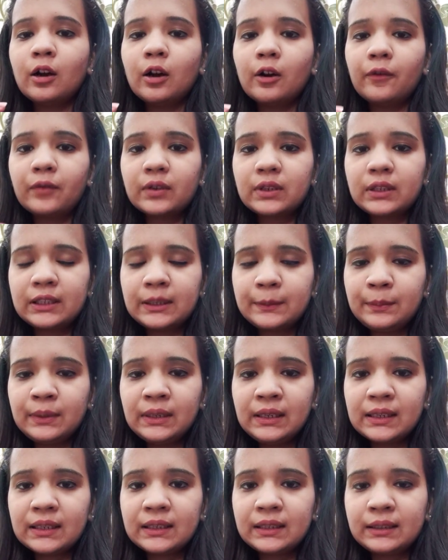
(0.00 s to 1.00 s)
of a
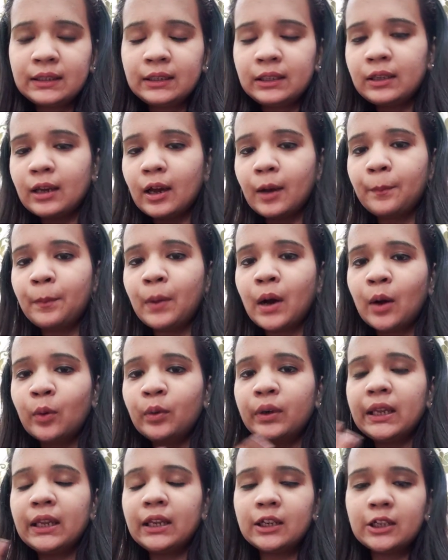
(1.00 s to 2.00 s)
CBSE
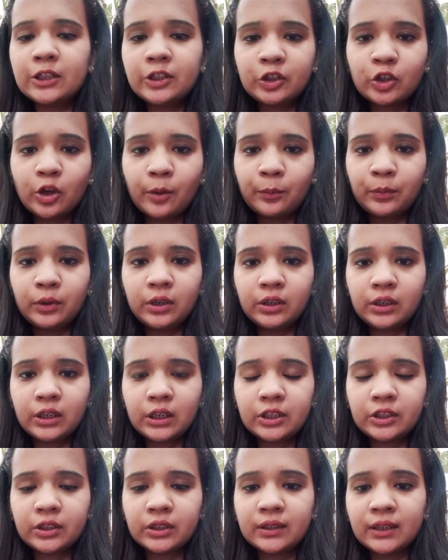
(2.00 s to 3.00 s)
about English
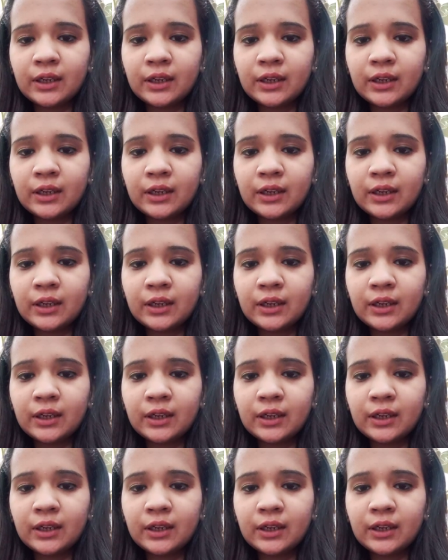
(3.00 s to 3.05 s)
communication,